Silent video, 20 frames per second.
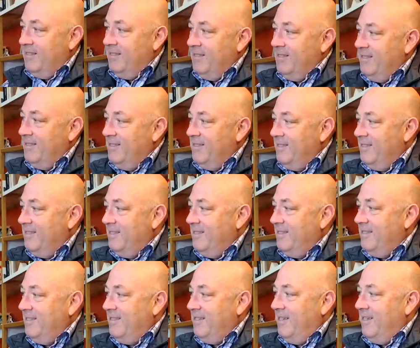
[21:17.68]

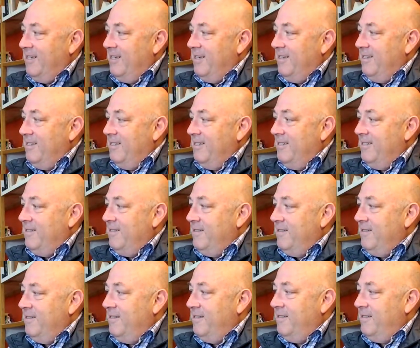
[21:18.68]

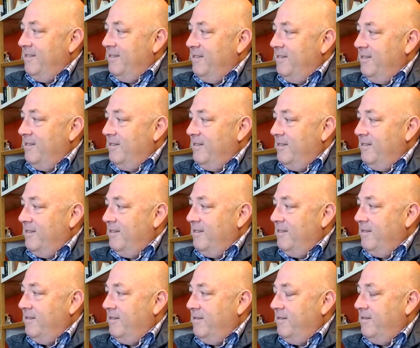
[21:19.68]

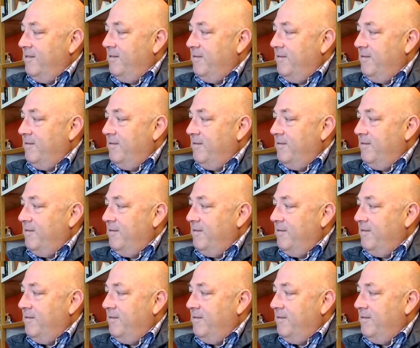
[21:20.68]
(not speaking)